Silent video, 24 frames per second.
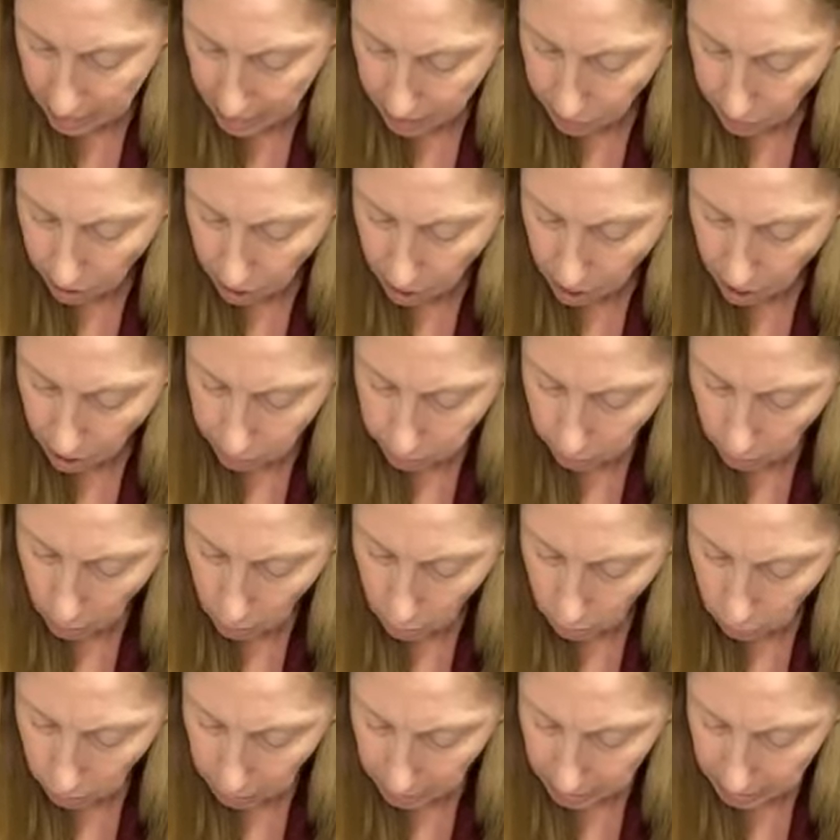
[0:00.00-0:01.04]
and I've
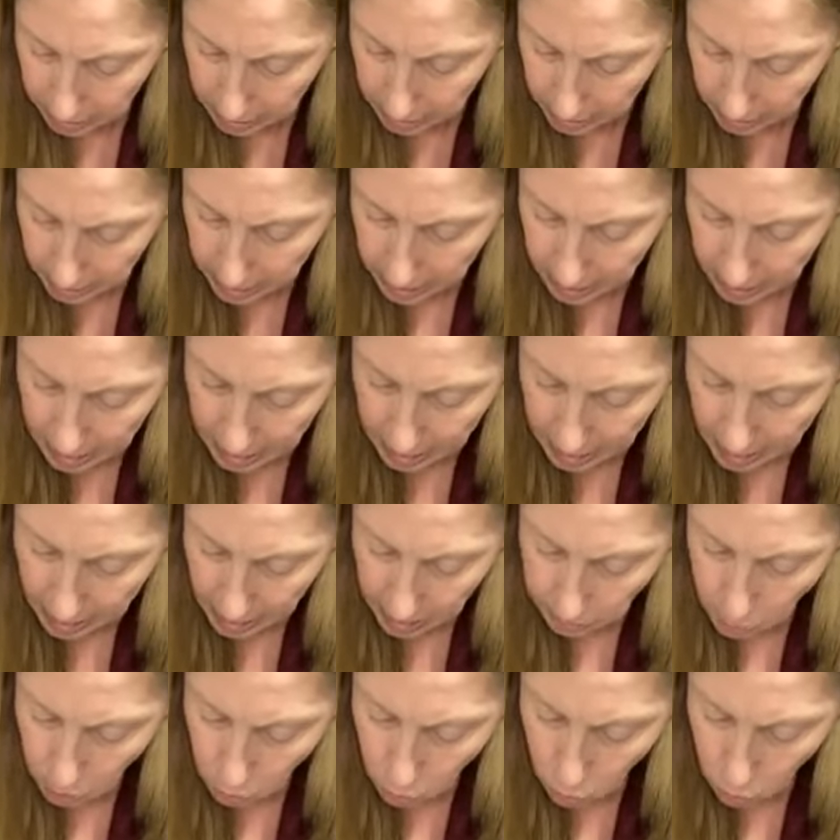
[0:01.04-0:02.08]
offloaded,
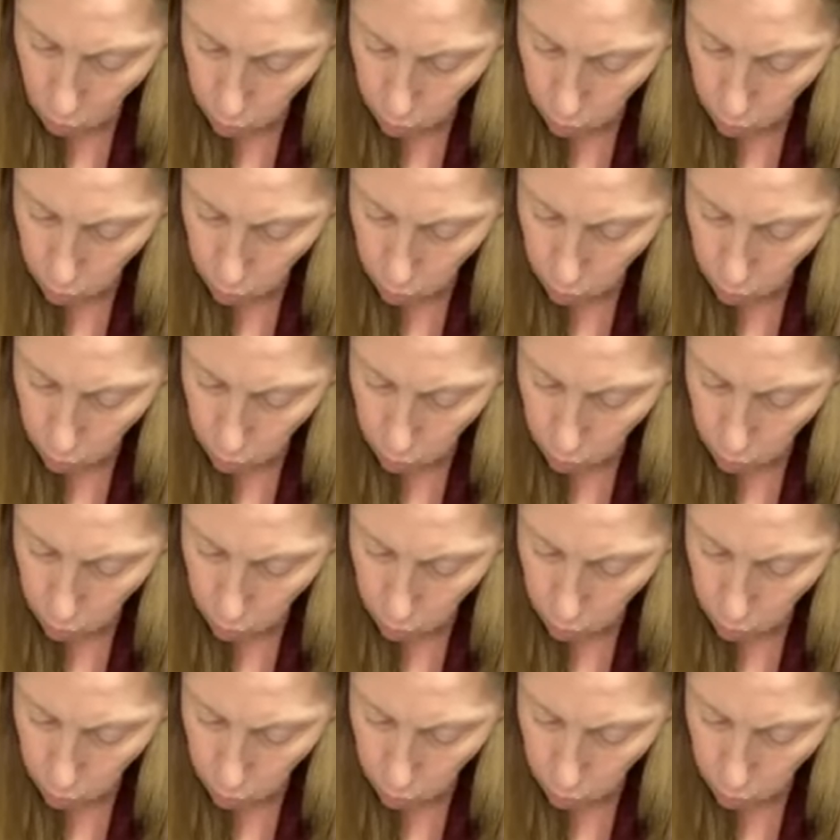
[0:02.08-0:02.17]
and I'm